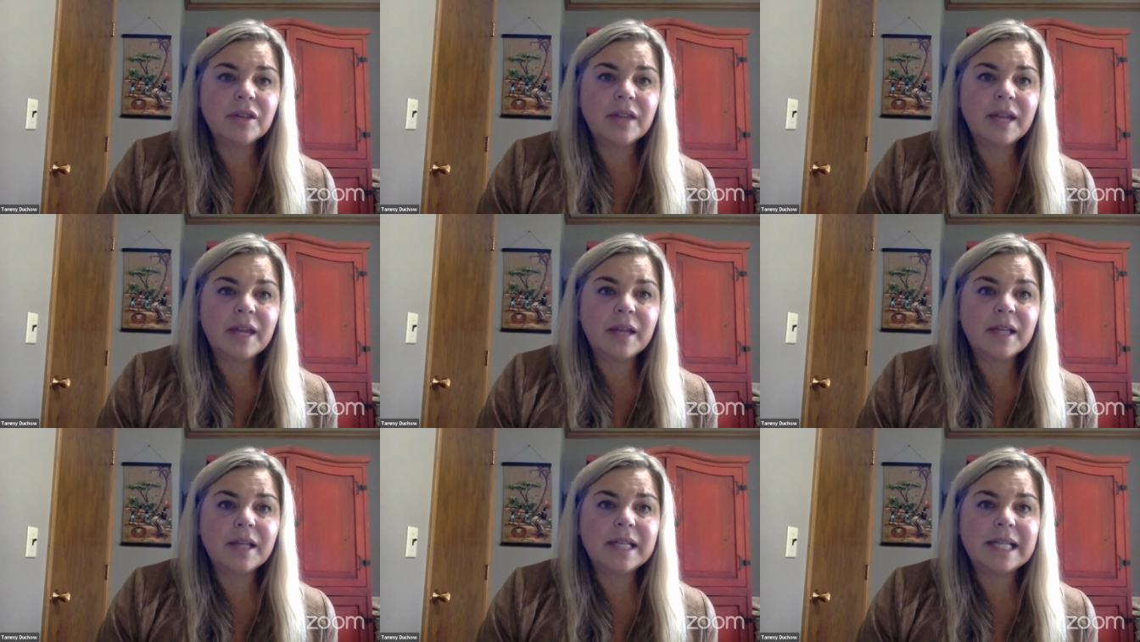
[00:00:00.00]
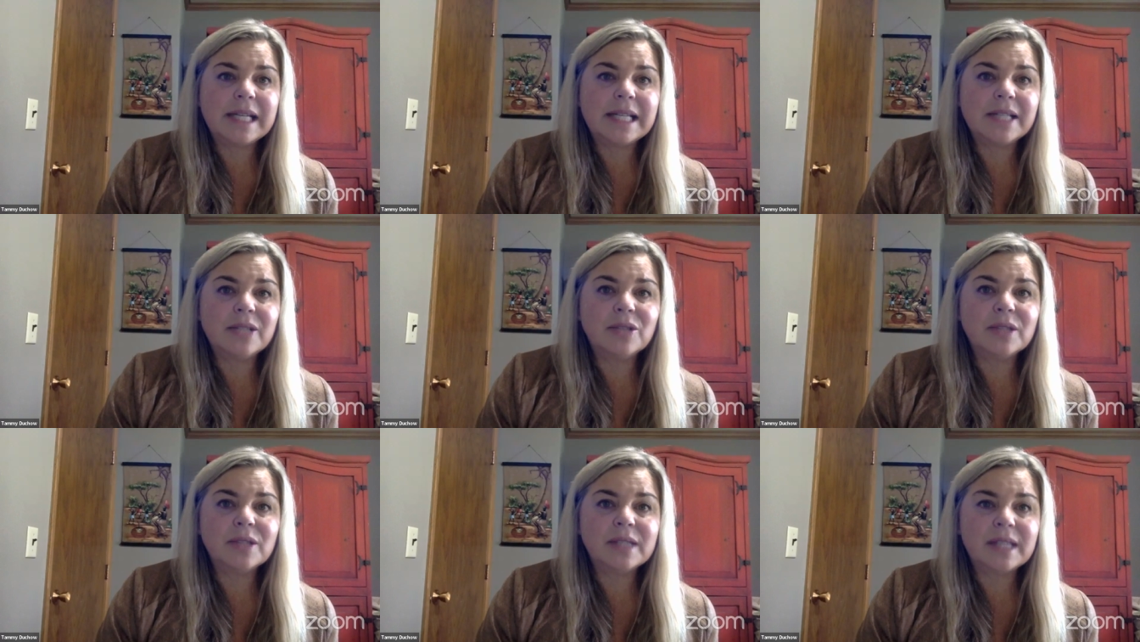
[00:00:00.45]
they
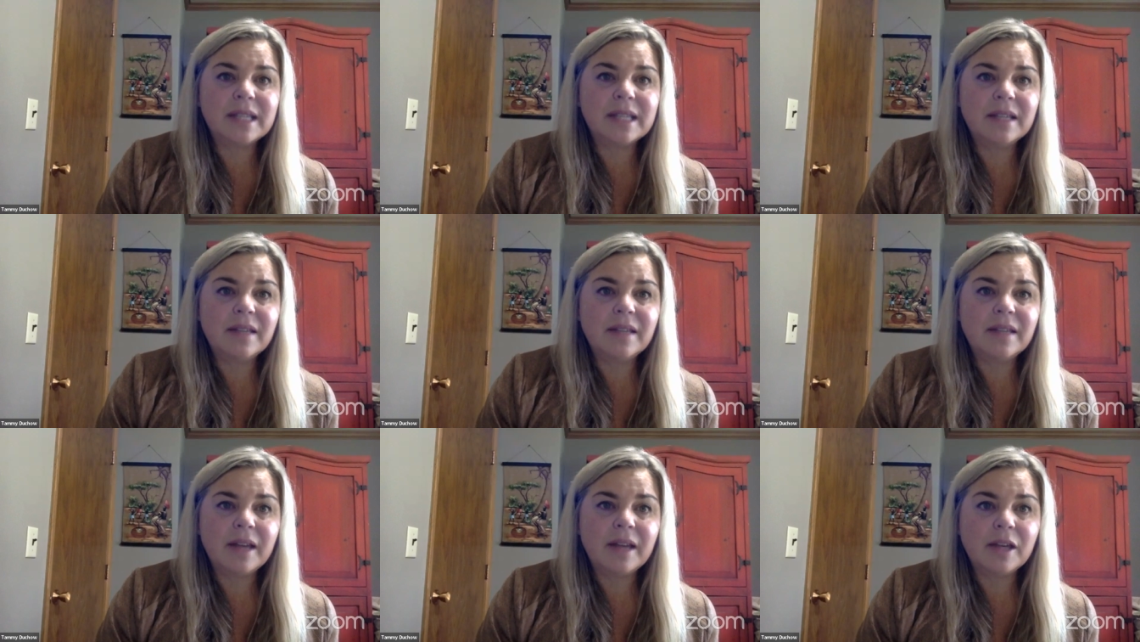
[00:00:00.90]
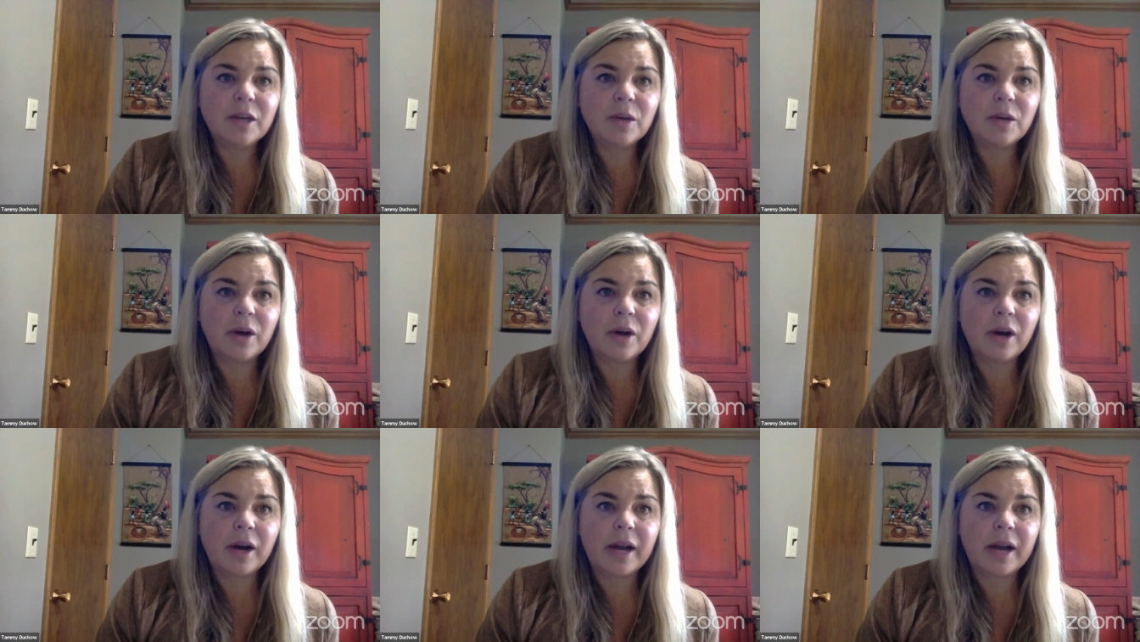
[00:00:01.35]
need to see that
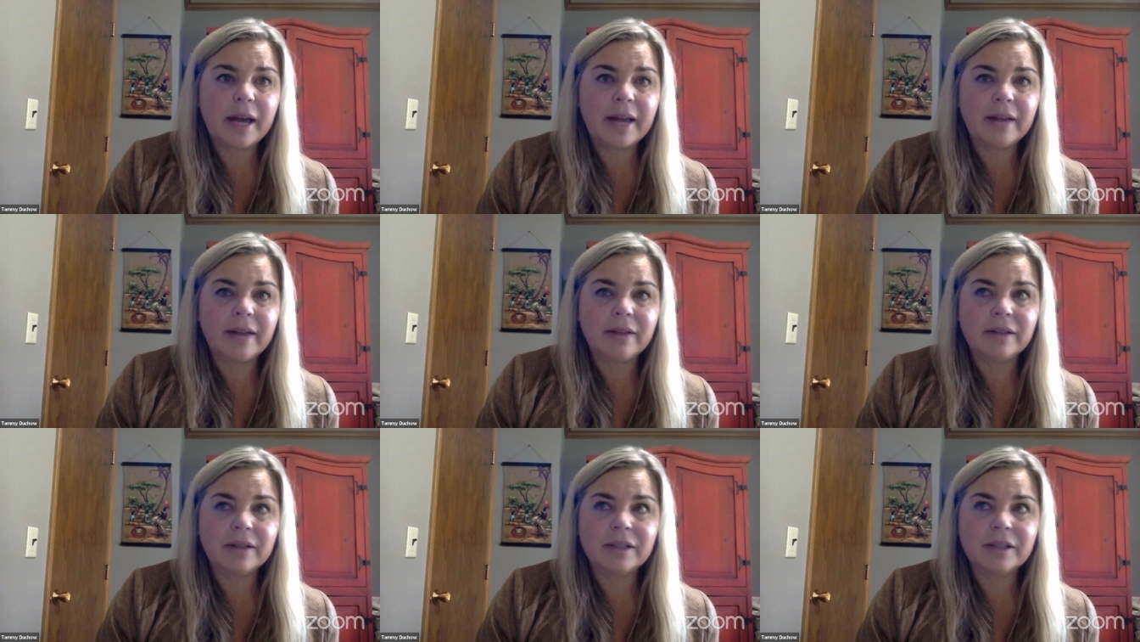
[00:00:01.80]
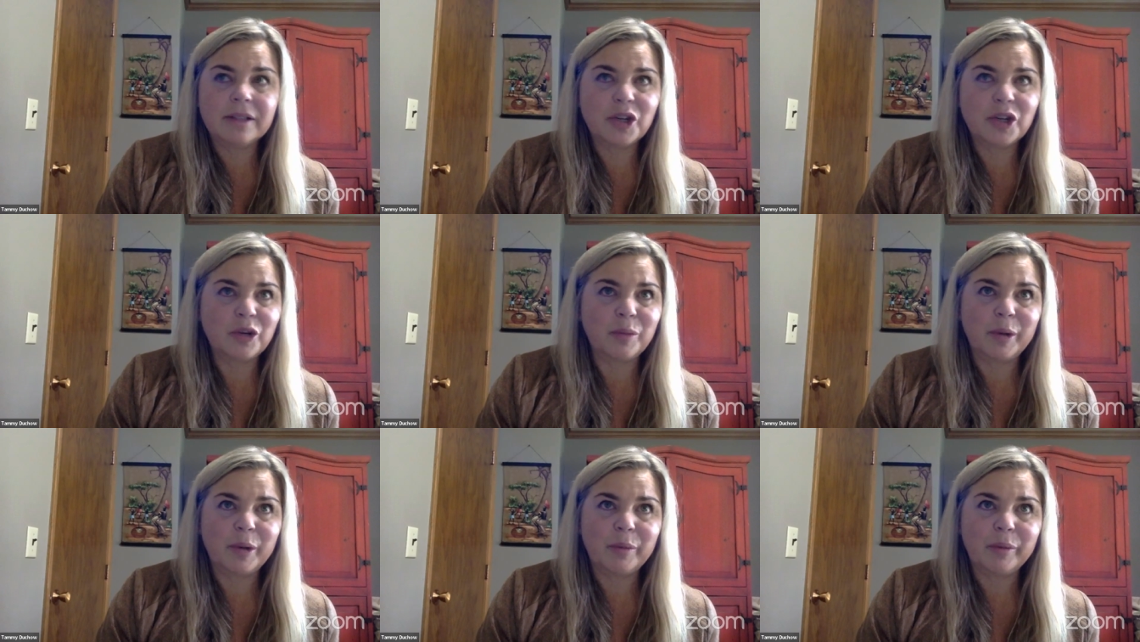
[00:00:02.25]
you are a
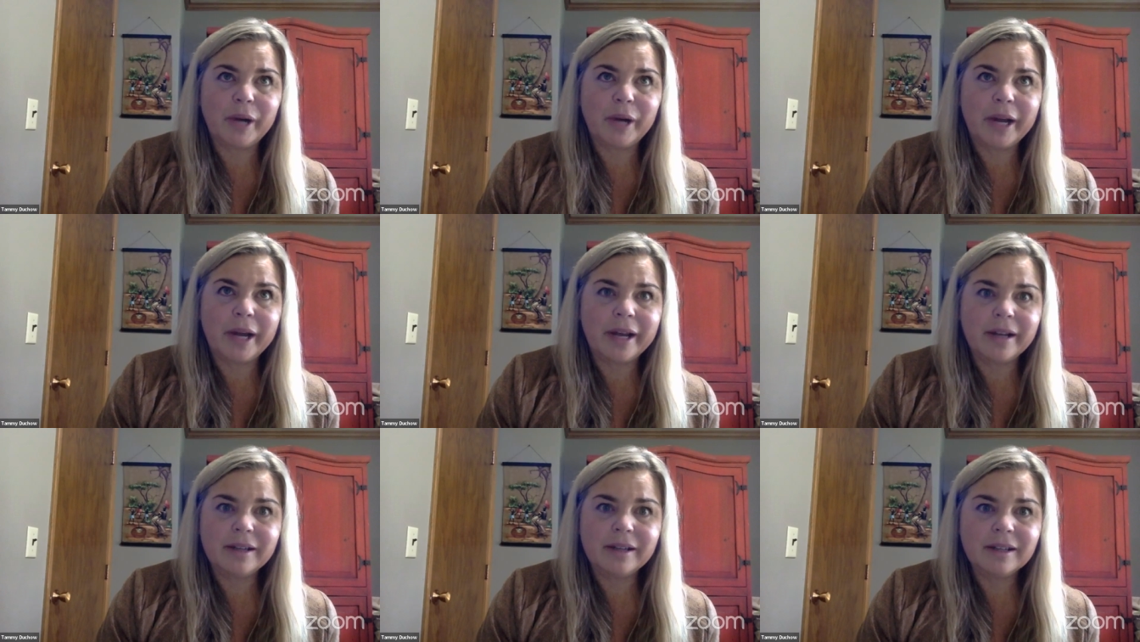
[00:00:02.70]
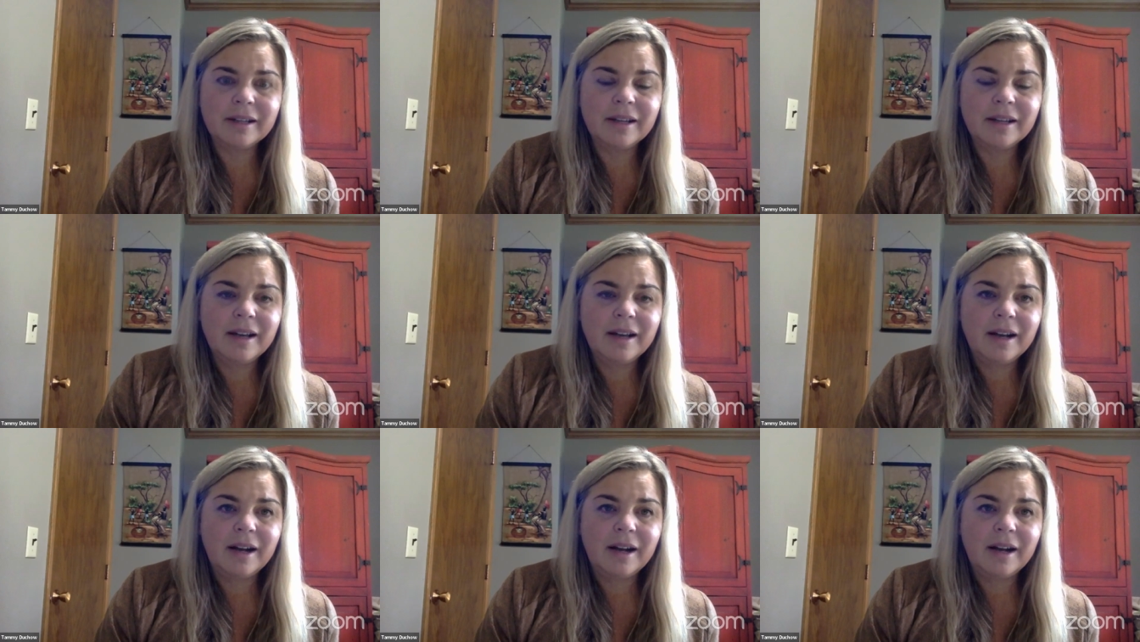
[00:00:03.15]
legitimate brand.